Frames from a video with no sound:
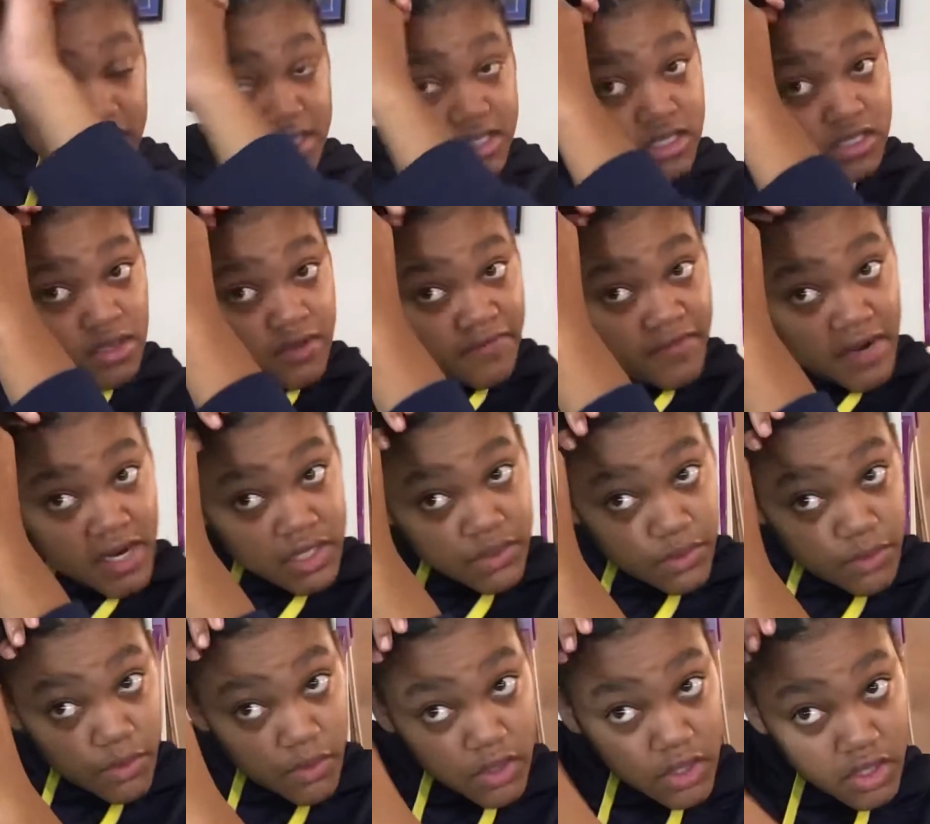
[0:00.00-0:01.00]
So first
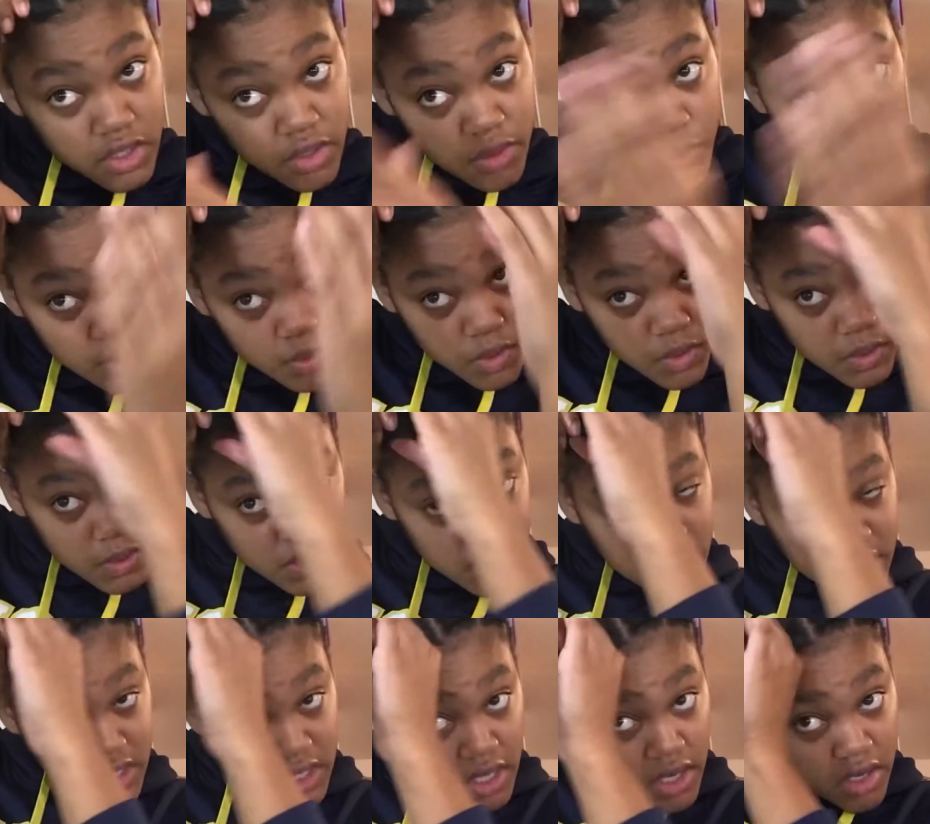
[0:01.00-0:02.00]
what we're going to do when we want to
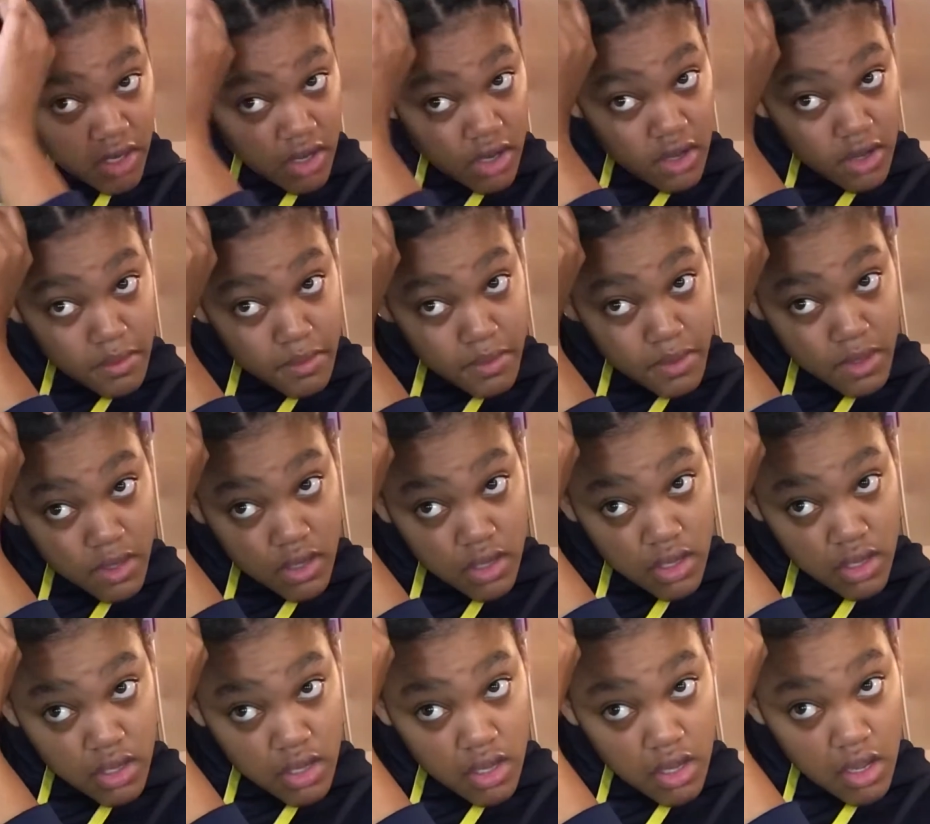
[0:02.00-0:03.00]
start up
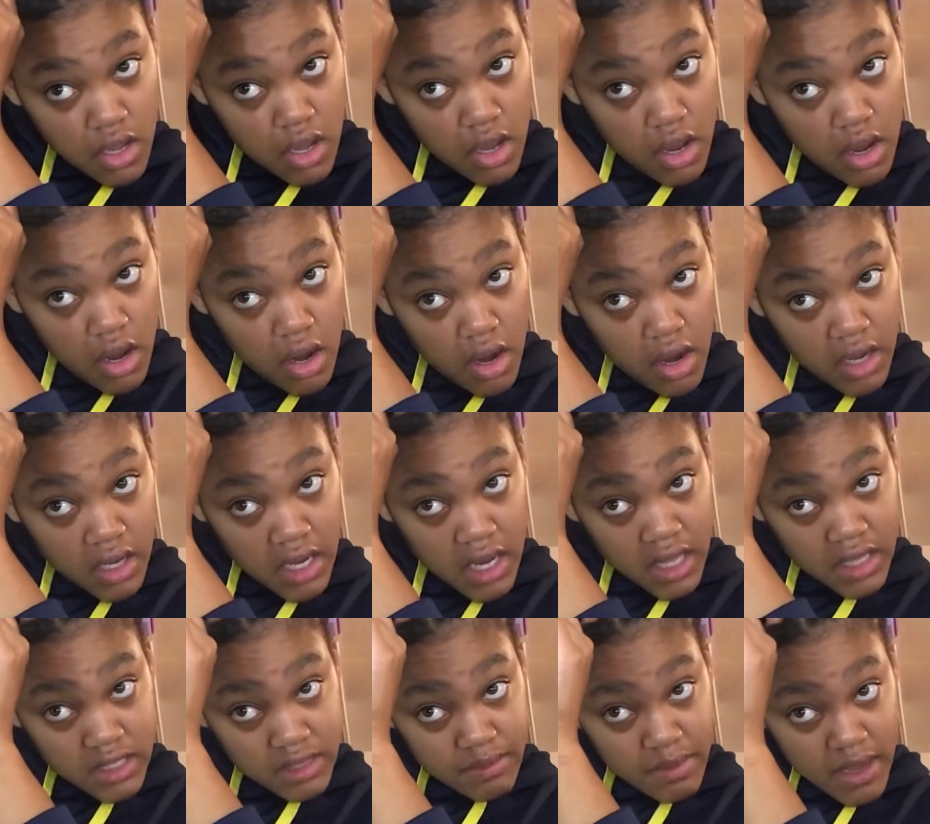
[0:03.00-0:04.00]
our
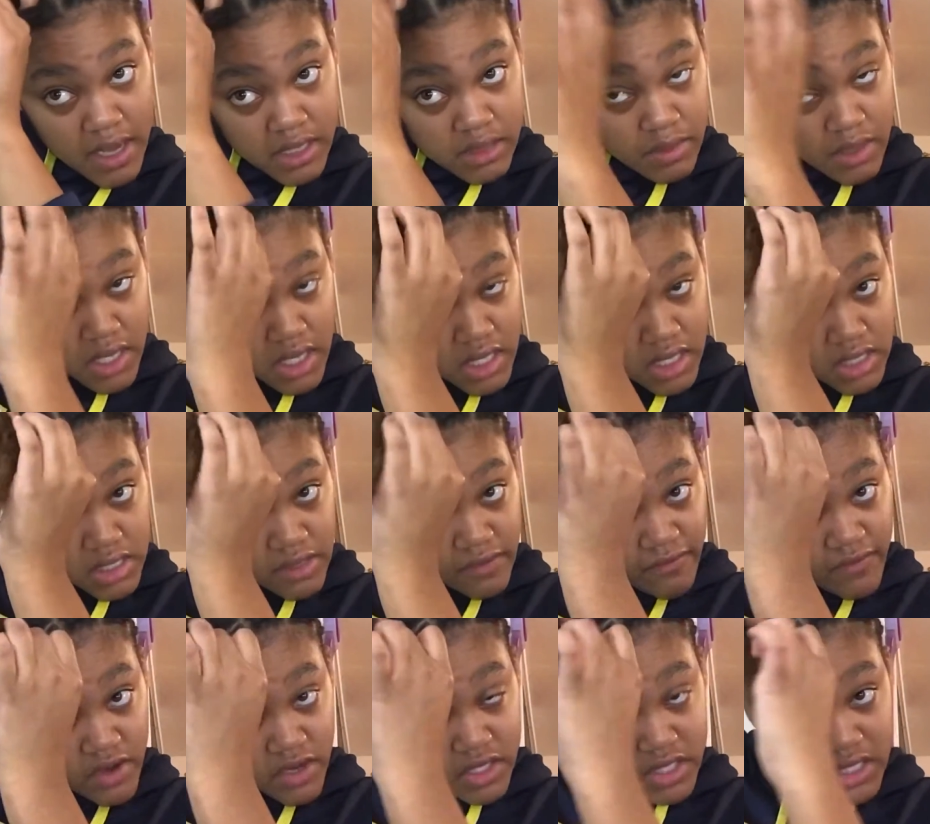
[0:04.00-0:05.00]
knotless box braid is
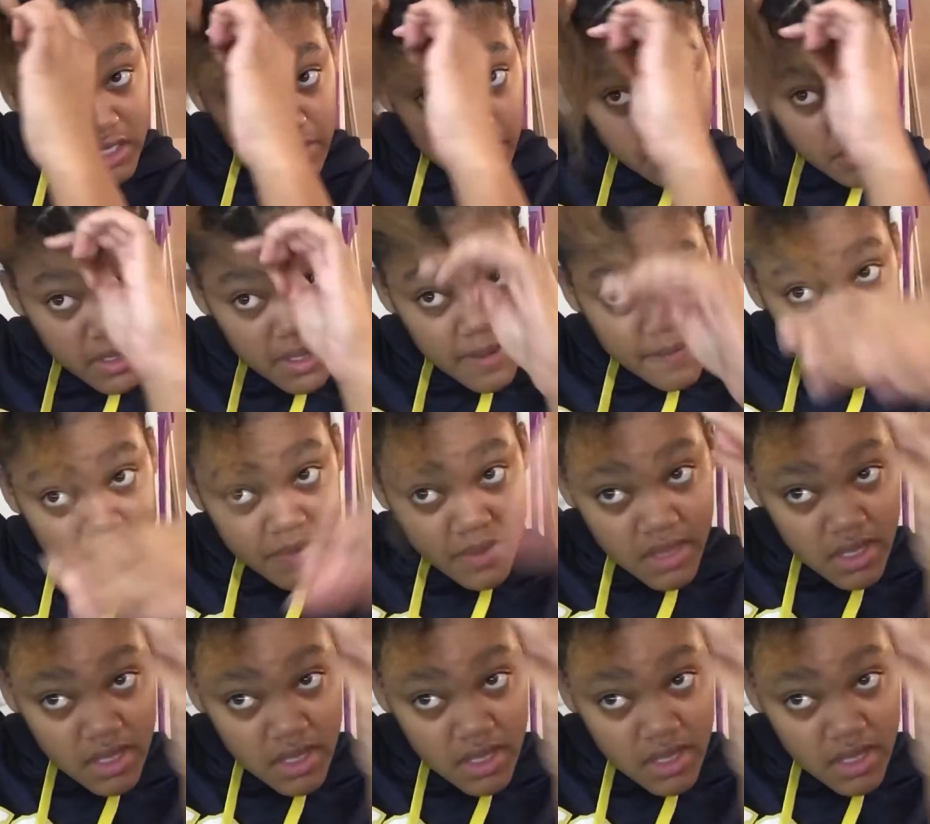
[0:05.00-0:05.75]
first split